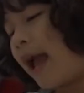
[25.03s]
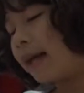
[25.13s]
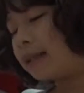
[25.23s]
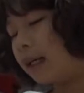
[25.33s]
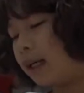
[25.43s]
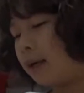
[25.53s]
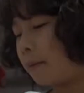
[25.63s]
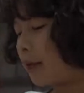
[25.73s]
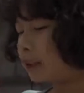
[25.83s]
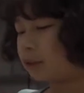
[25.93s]
And
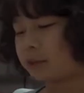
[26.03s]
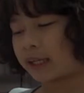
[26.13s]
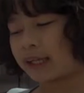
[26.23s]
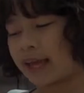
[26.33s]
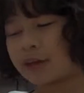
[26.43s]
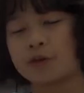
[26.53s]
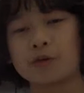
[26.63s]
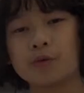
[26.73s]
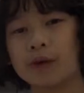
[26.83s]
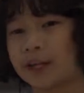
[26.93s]
metals like
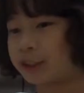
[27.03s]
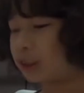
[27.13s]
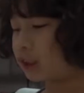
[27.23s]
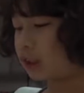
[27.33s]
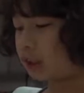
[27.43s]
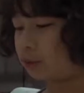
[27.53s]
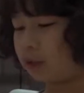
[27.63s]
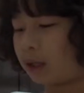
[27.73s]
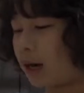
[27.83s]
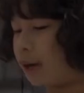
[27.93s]
Au, Ag, Cu,
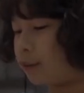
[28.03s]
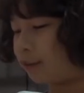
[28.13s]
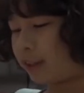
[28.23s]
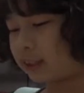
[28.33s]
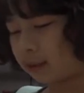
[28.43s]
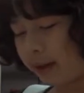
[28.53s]
and other things,